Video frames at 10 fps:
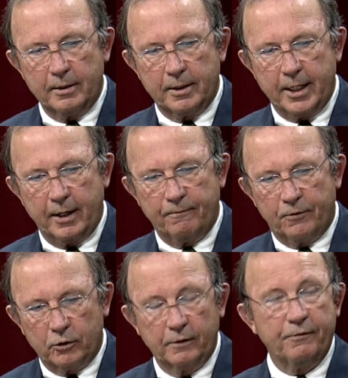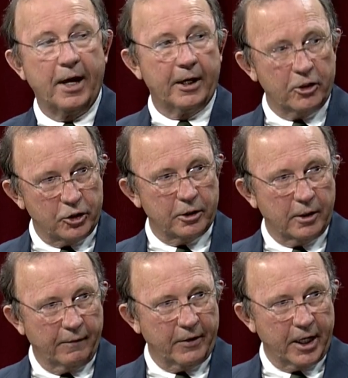take full advantage
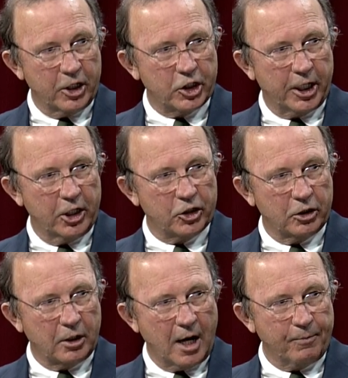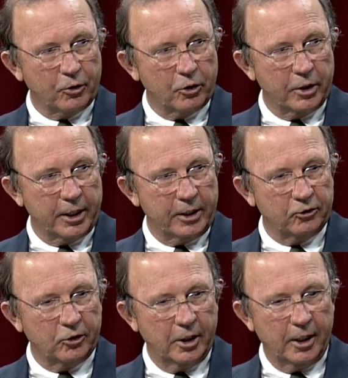of the educational
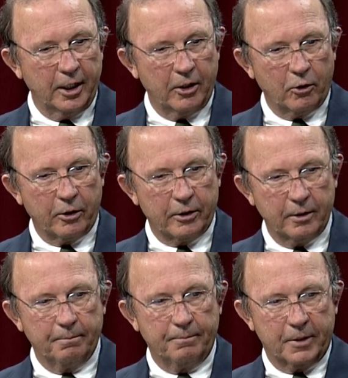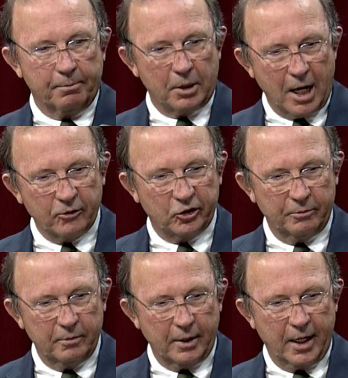opportunities in order to
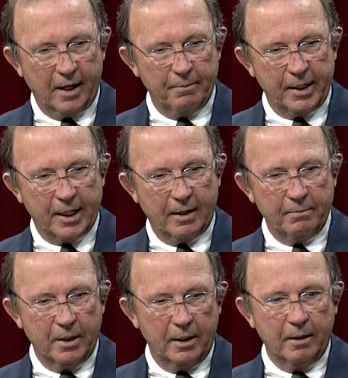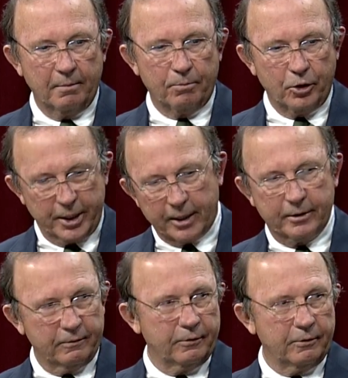blossom and become
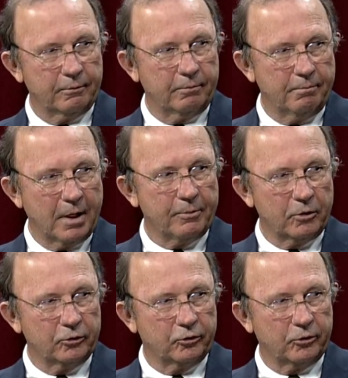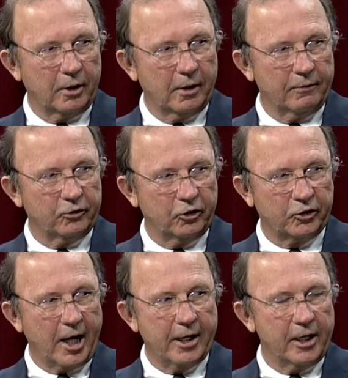productive members of
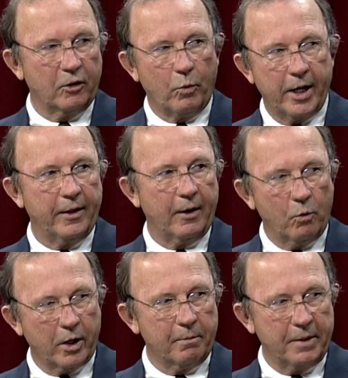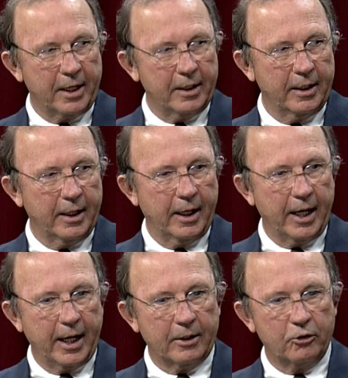society in the way they want to be,
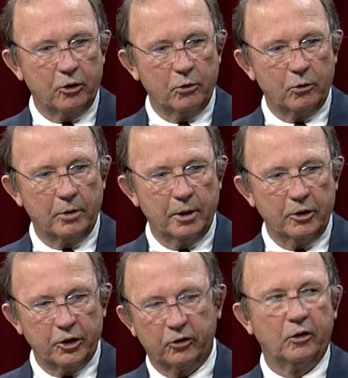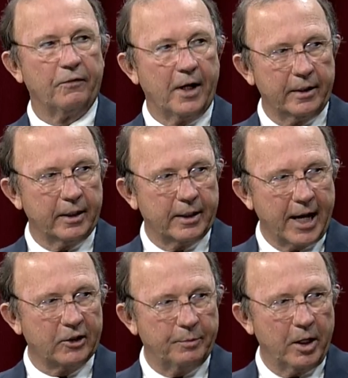mm-hmm. and to justify the
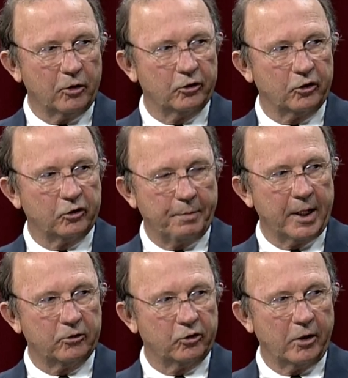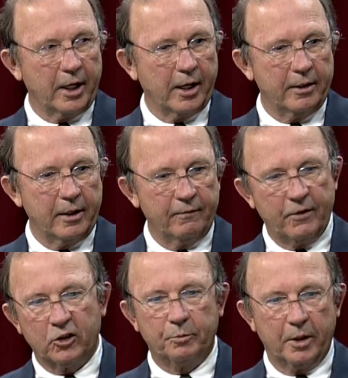taxpayers' expense and
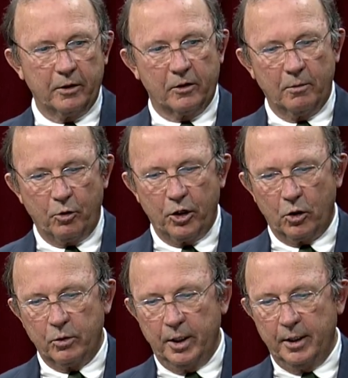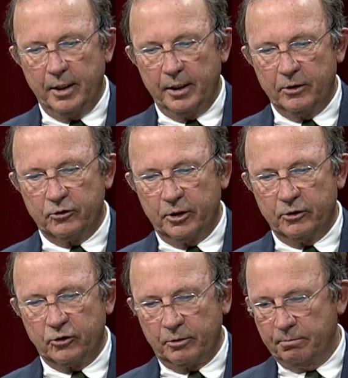investment in Cabrillo
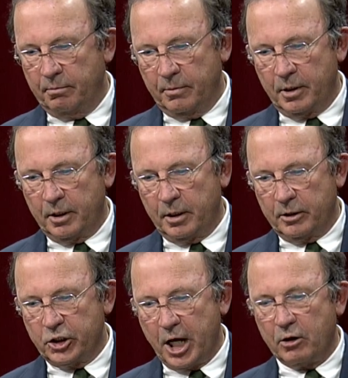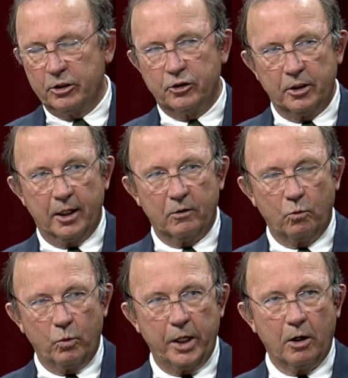is a challenge. And
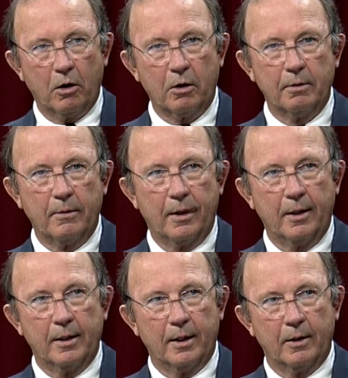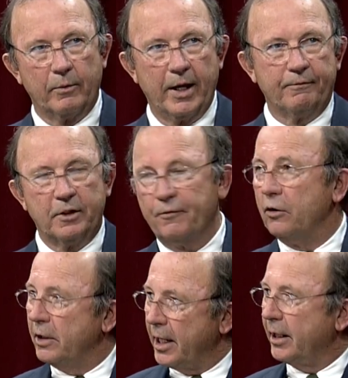we are we have
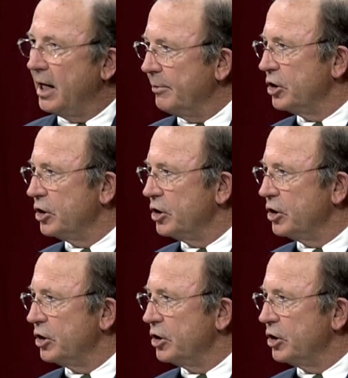different economic